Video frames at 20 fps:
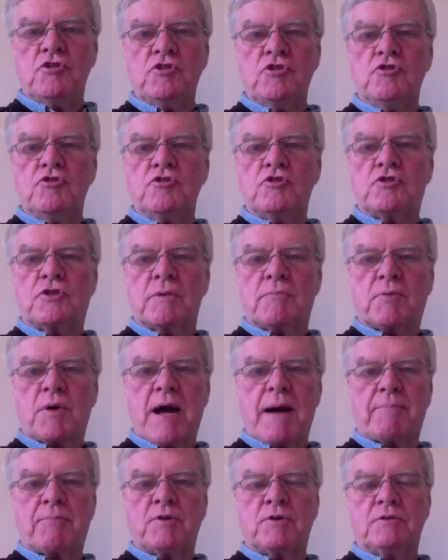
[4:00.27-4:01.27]
use the
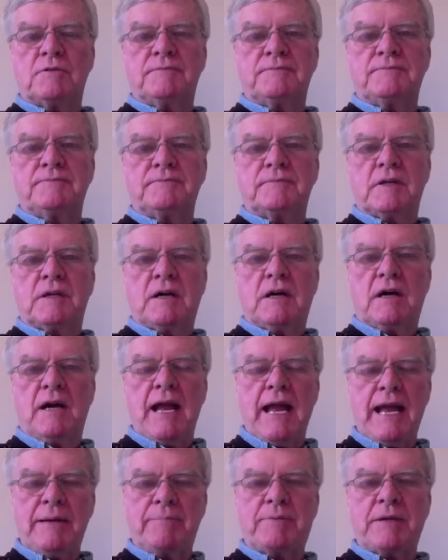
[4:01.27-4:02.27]
proper
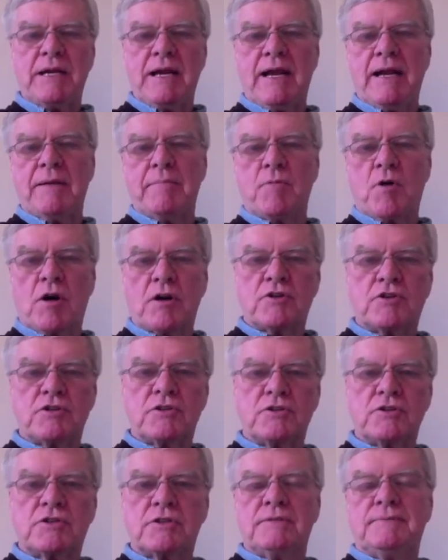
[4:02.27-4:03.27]
APA
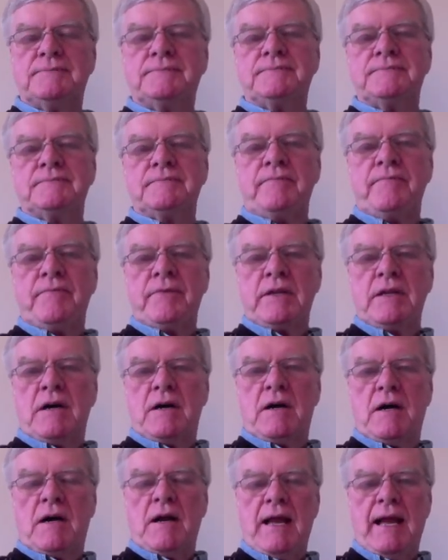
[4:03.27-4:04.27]
margins
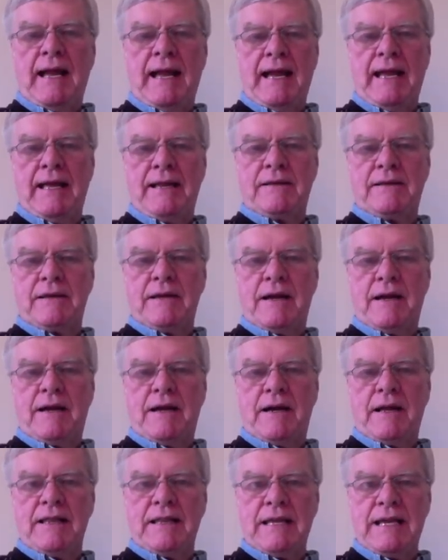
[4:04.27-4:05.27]
and
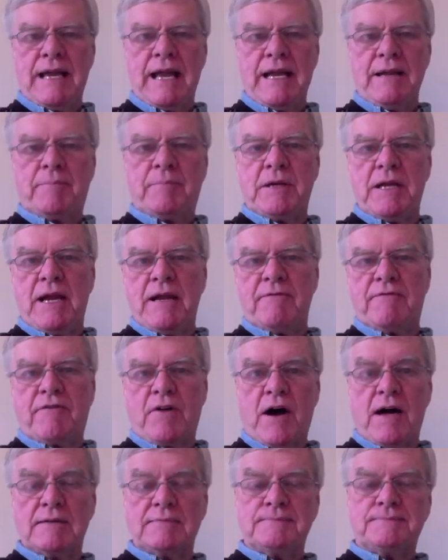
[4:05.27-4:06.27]
the APA
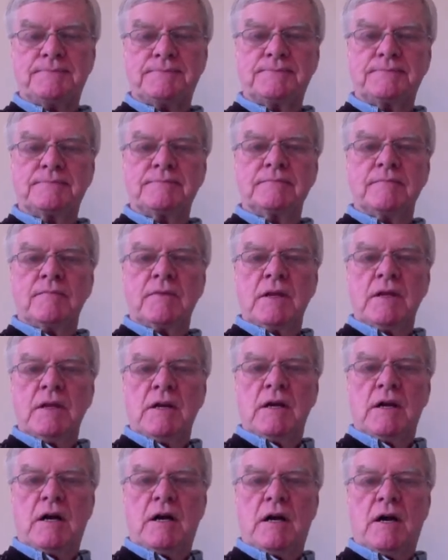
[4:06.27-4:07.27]
font
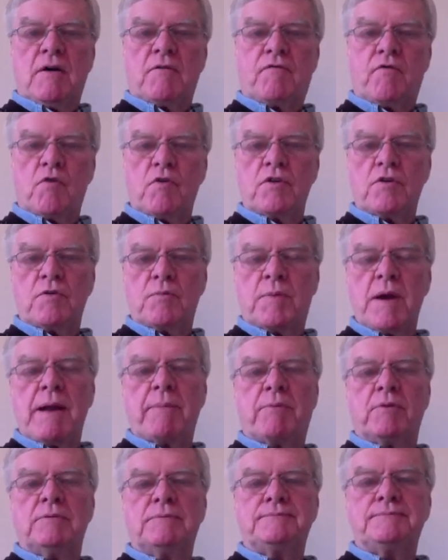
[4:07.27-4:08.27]
for your
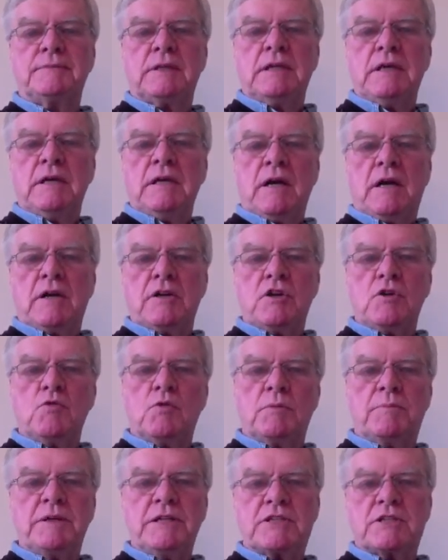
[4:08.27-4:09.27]
paper. You
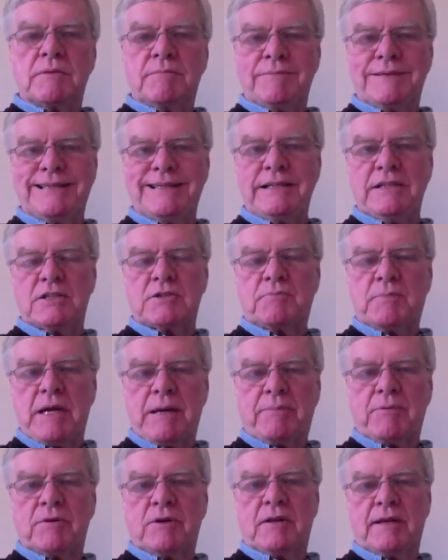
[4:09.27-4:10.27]
will be submitting this
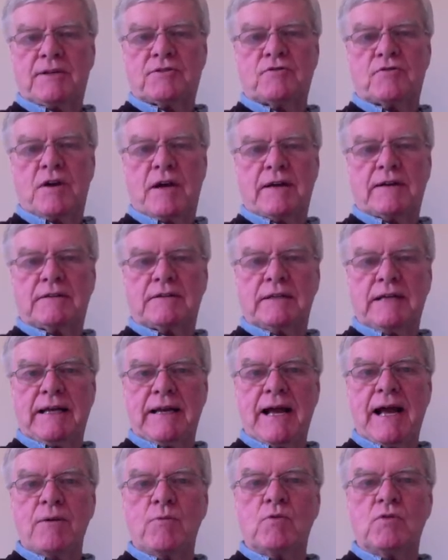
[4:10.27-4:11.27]
paper electronically,
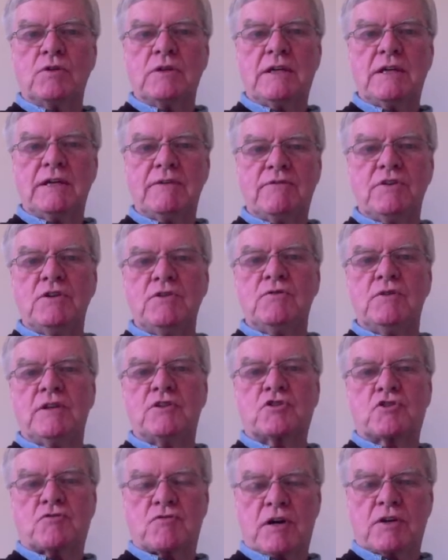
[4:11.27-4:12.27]
and I will give you
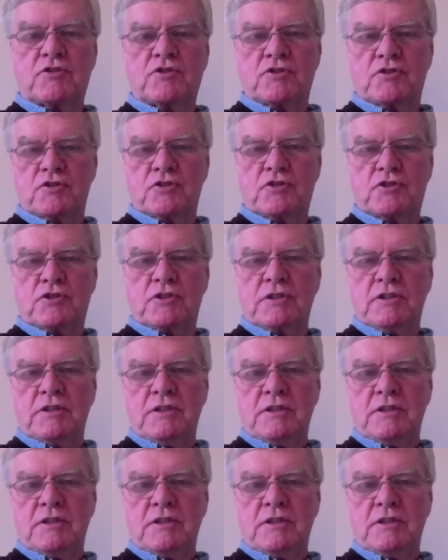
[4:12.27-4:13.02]
instructions